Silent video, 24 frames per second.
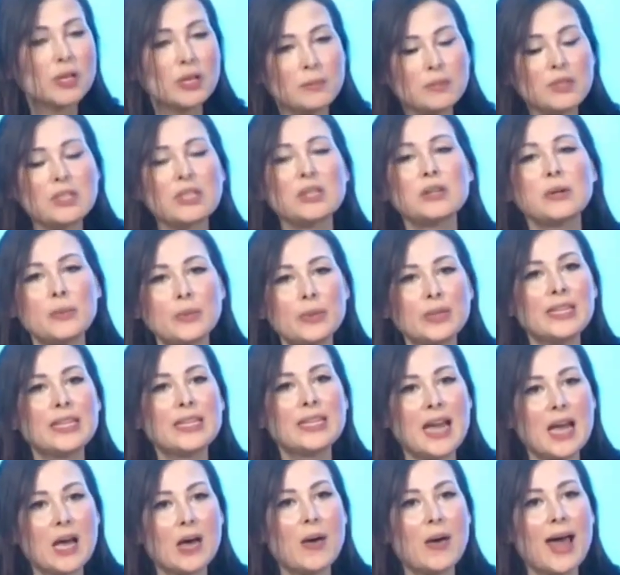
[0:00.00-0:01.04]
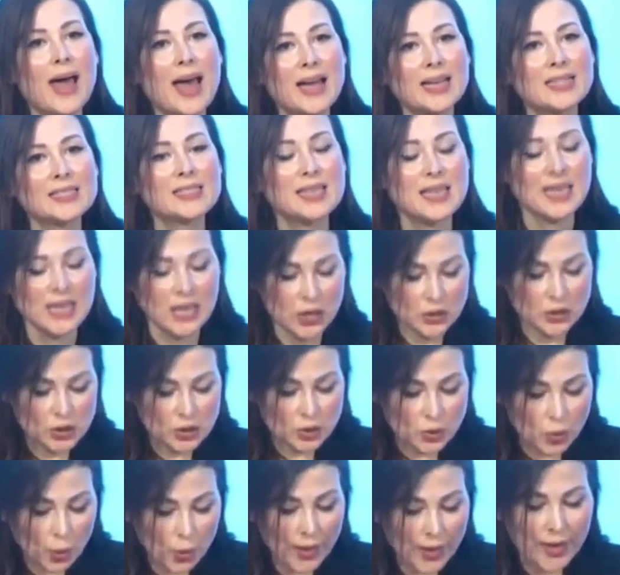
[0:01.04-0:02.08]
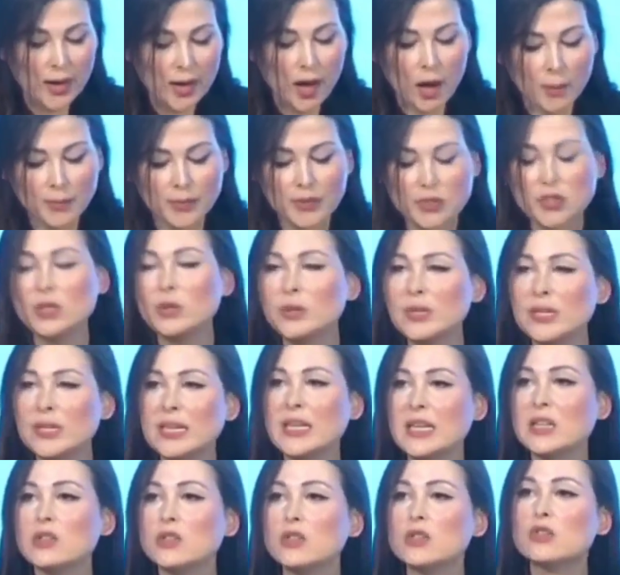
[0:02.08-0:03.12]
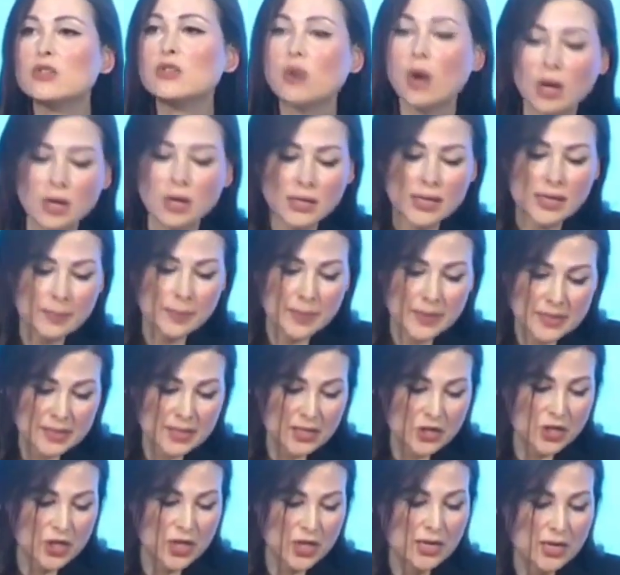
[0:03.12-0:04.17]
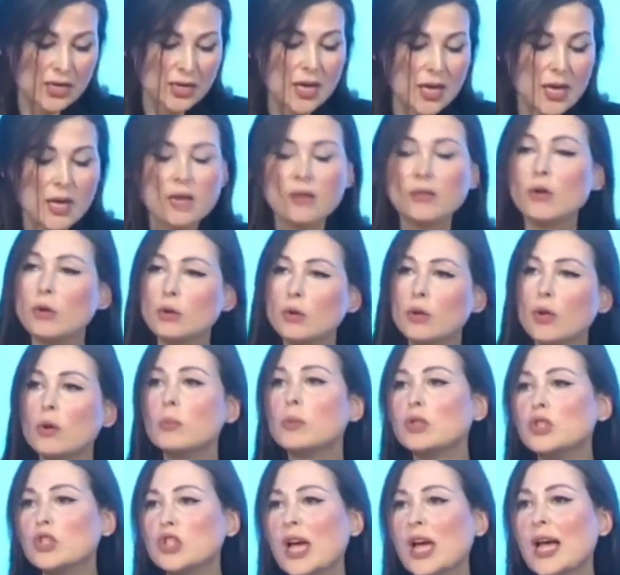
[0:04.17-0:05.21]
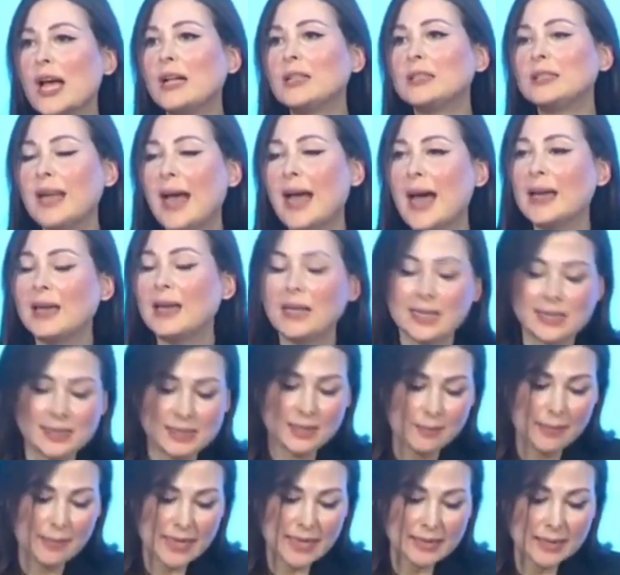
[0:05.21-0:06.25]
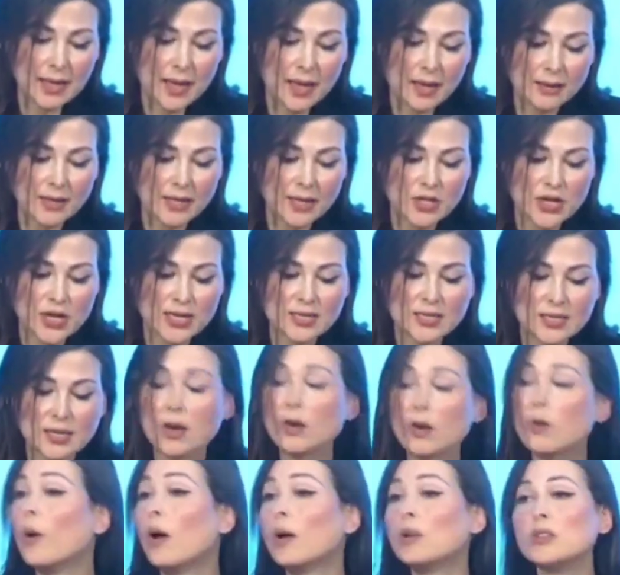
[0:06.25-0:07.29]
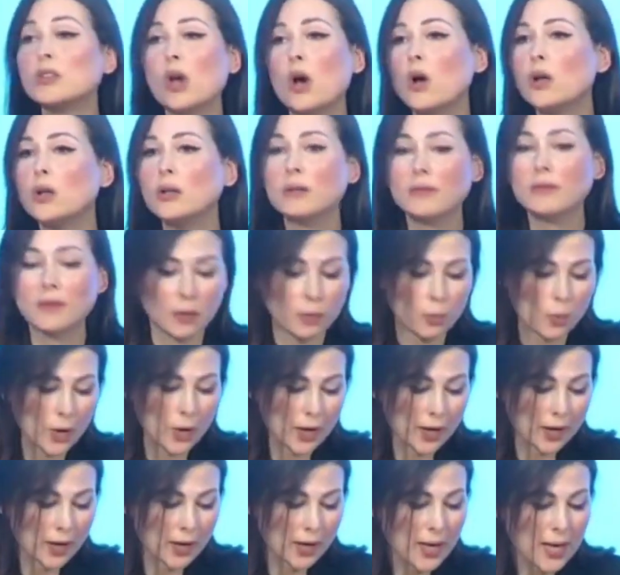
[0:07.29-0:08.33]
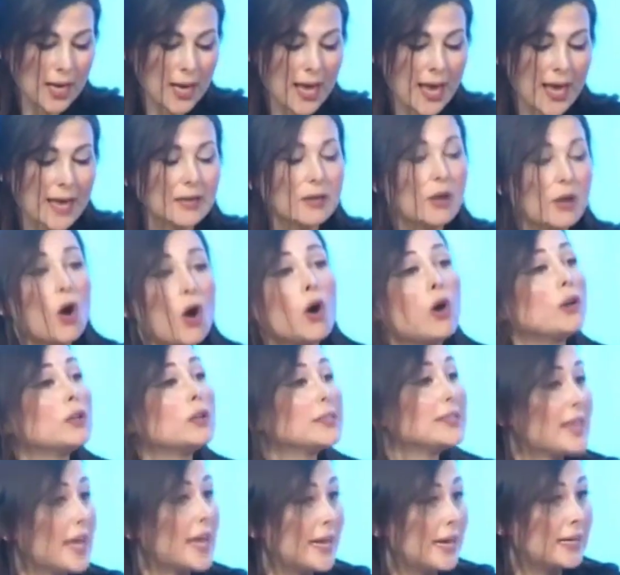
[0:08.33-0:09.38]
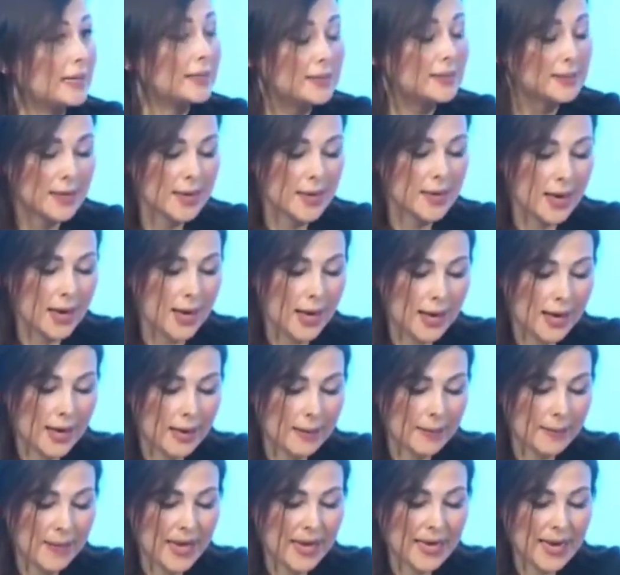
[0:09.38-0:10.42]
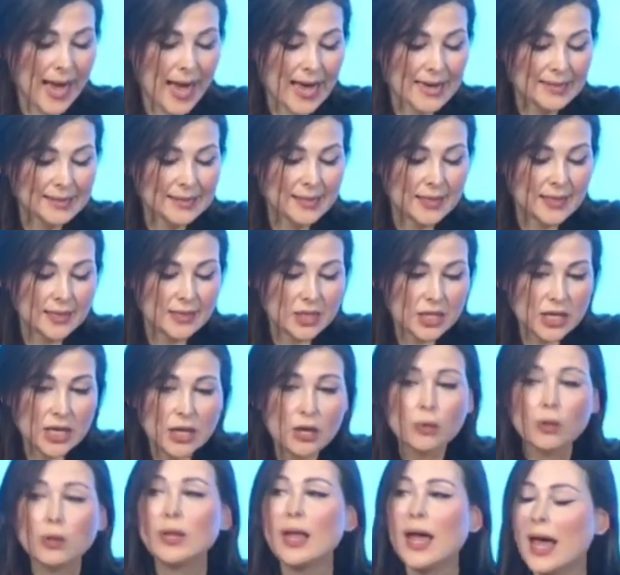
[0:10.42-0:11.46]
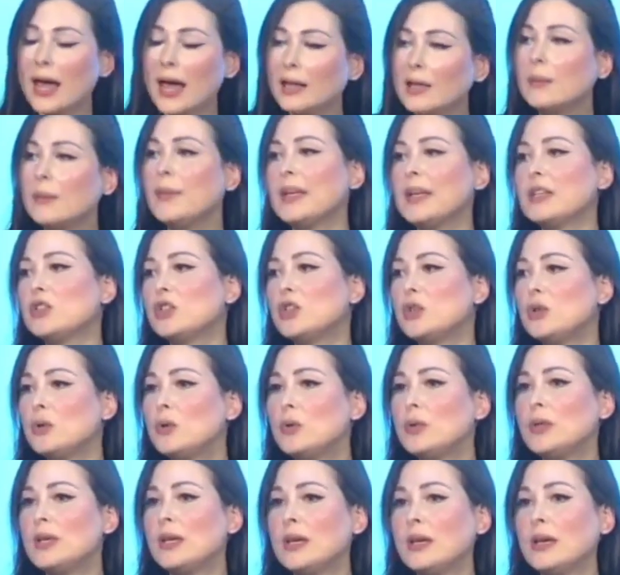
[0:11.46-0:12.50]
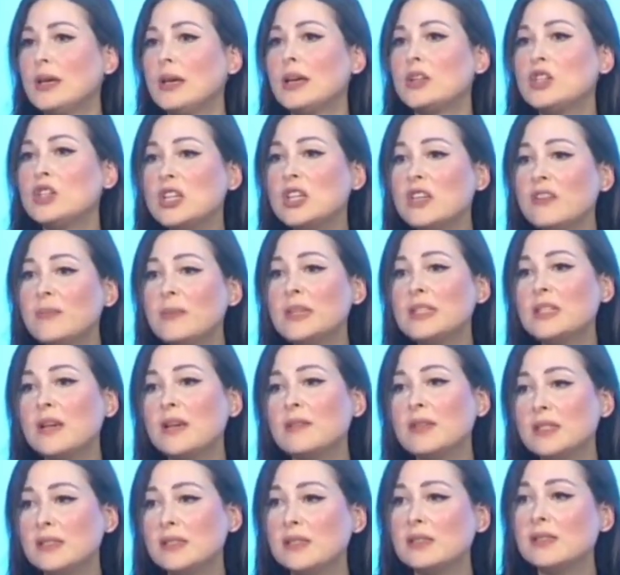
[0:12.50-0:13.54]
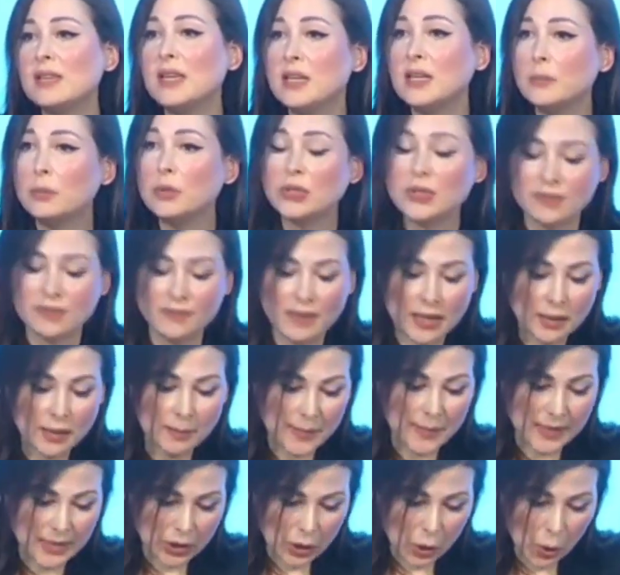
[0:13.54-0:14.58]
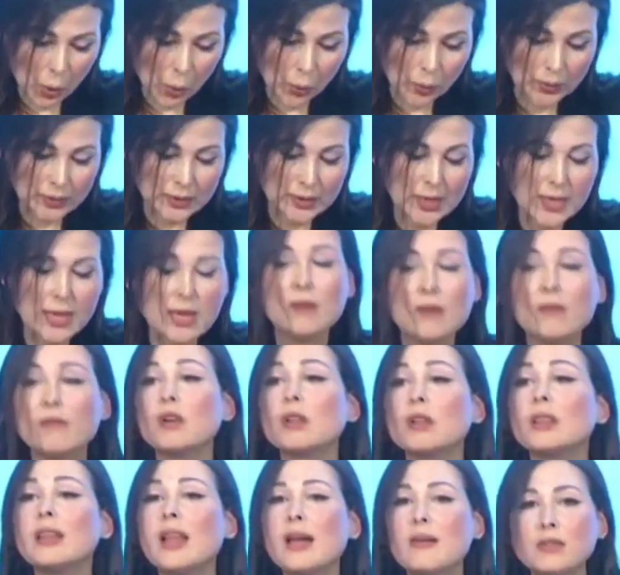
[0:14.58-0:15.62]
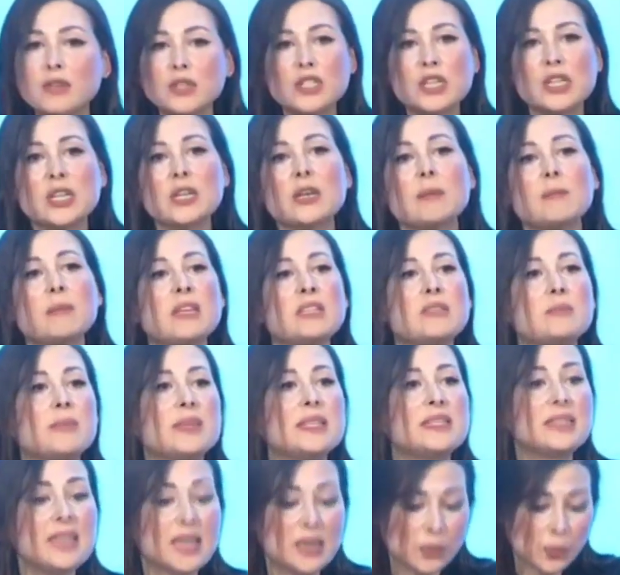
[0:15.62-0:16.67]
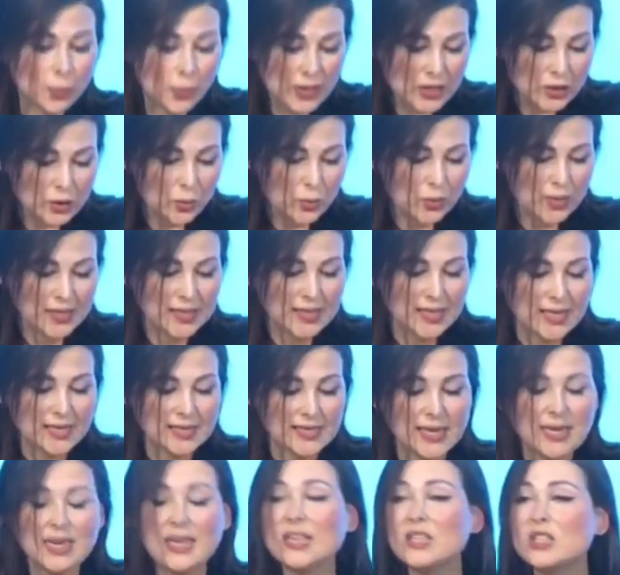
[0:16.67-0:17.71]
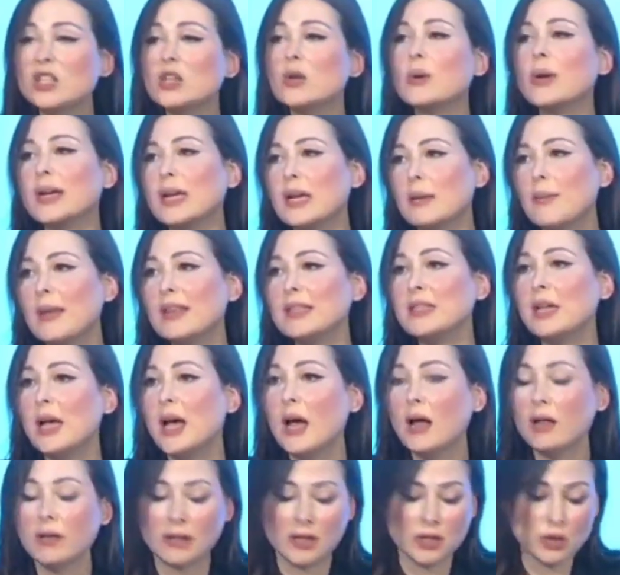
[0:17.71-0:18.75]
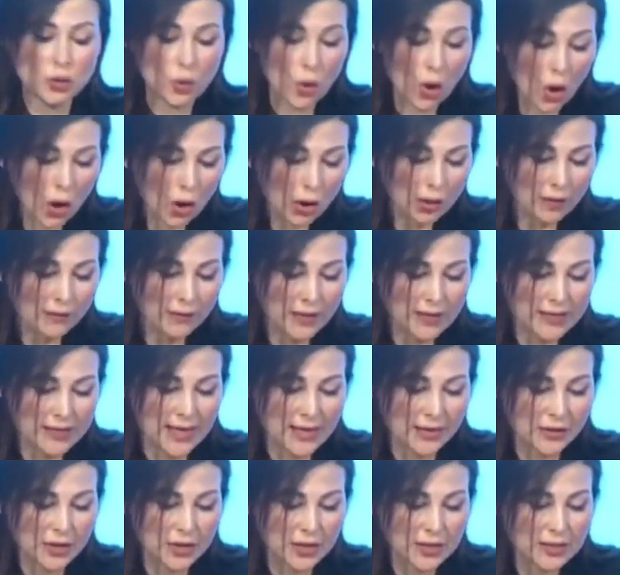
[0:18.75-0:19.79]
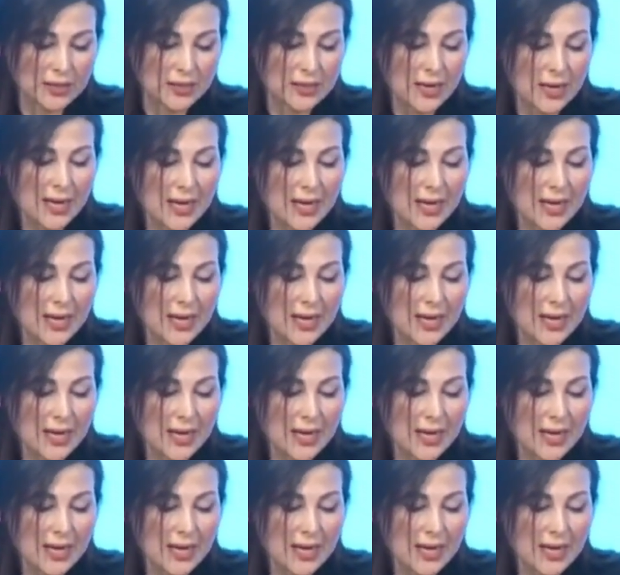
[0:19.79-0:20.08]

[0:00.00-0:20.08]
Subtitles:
community really now has a historic opportunity to strongly position the global child and adolescent mental health agenda across all of our work and all settings, and as an integral element to the achievement of the Sustainable Development Goals for leveraging commitments and resources and integrating mental health into all of our sectors.